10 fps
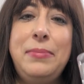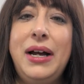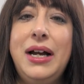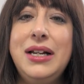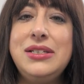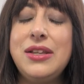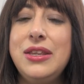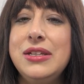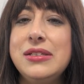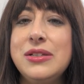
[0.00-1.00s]
But
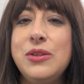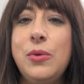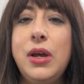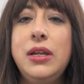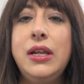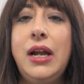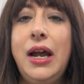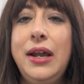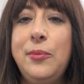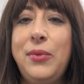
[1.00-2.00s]
this is the one that
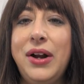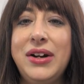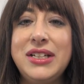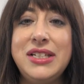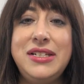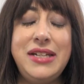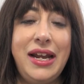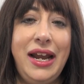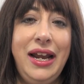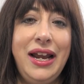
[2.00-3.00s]
I am wearing
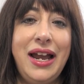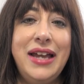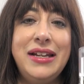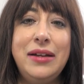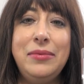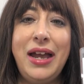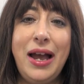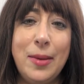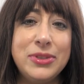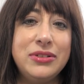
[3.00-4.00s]
today, and I'm
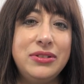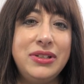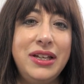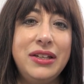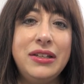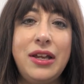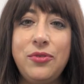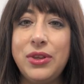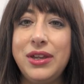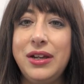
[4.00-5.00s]
absolutely in
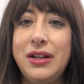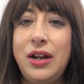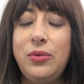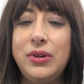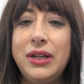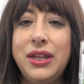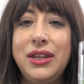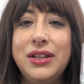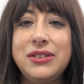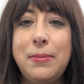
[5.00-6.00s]
love with it. I really
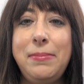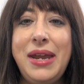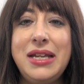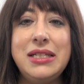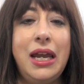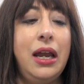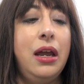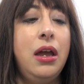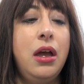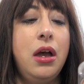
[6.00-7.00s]
think it's amazing.